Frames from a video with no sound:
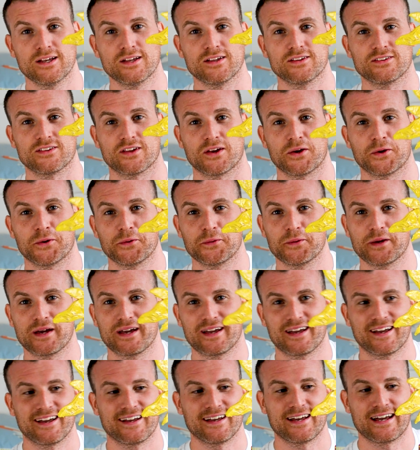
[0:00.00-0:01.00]
So
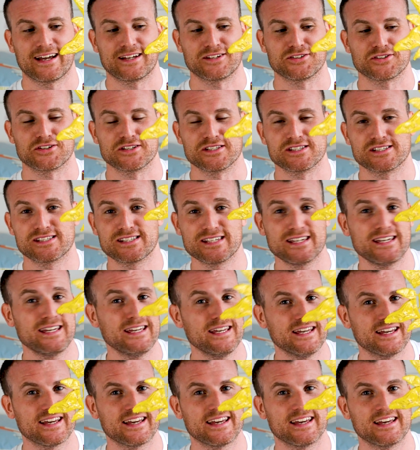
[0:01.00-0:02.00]
as you can
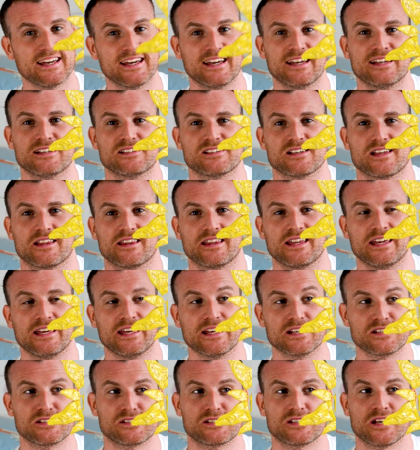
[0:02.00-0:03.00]
see, it is
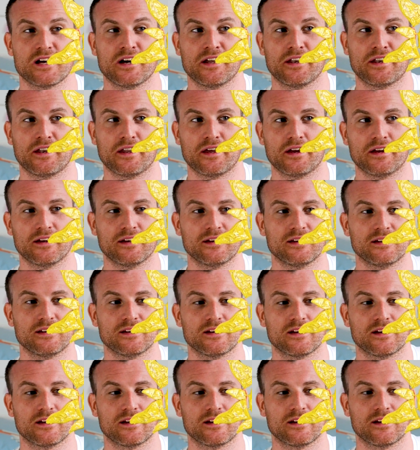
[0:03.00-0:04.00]
the sun
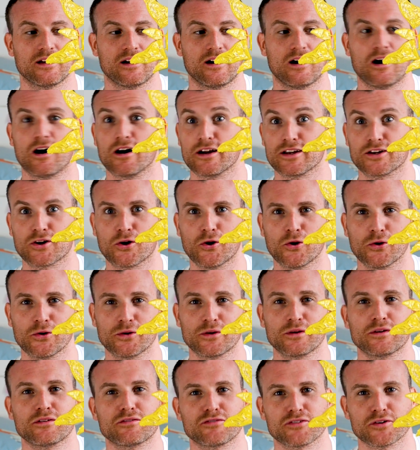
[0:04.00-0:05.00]

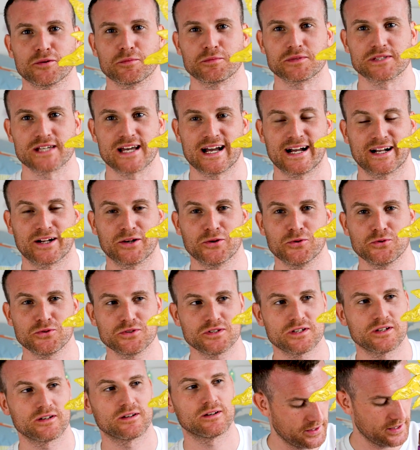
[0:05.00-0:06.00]
icon from
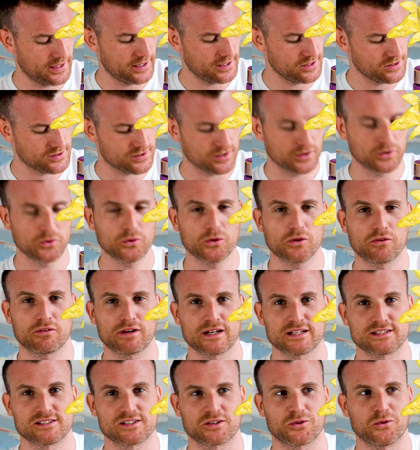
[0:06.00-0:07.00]
Tangled. So all the
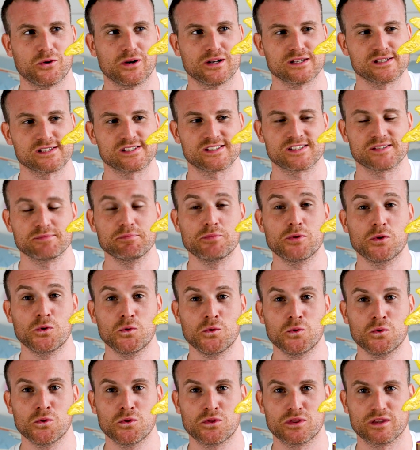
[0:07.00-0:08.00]
rest are quite
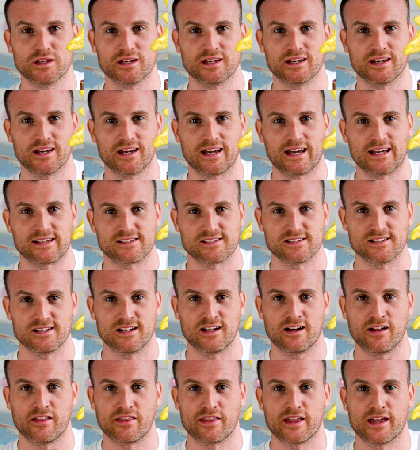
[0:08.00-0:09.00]
smooth, as in
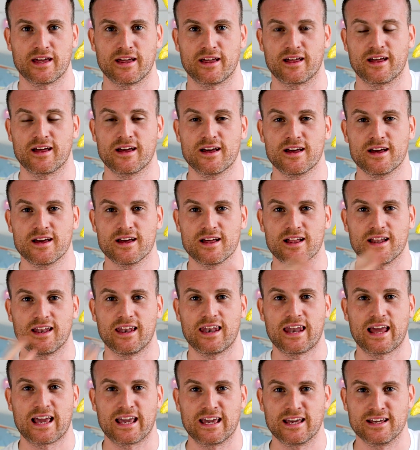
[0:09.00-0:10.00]
like they're
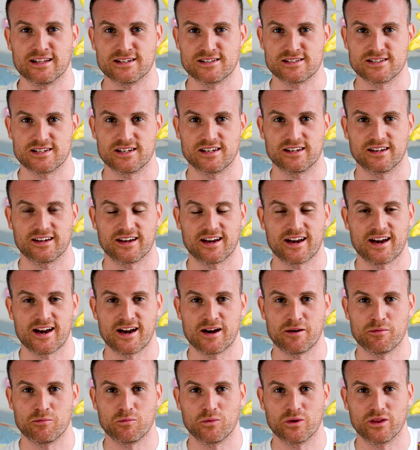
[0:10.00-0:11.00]
layered
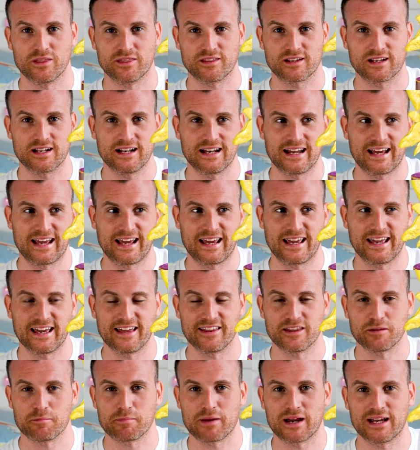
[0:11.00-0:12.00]
with clay
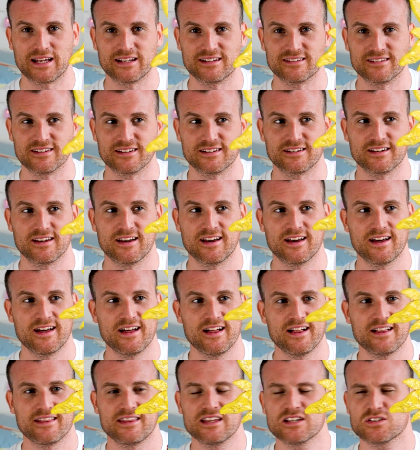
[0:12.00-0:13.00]
and then painted.
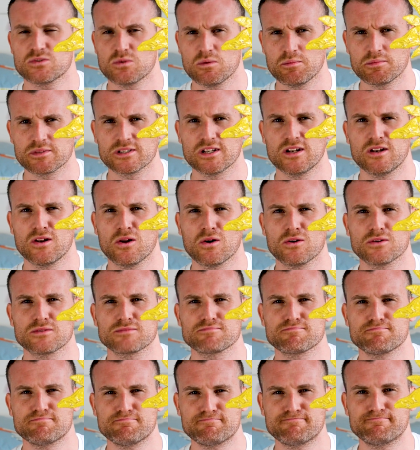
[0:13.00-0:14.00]
This one was a lot
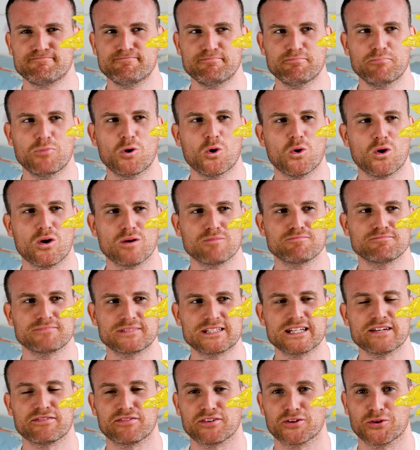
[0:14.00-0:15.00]
more
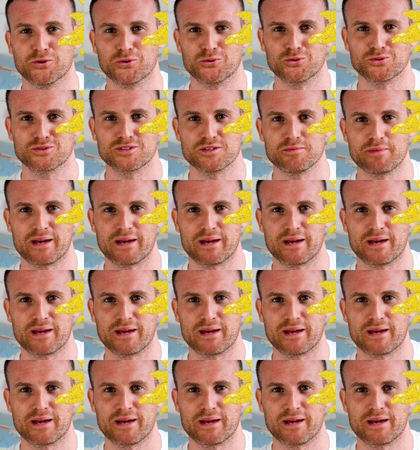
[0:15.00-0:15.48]
difficult to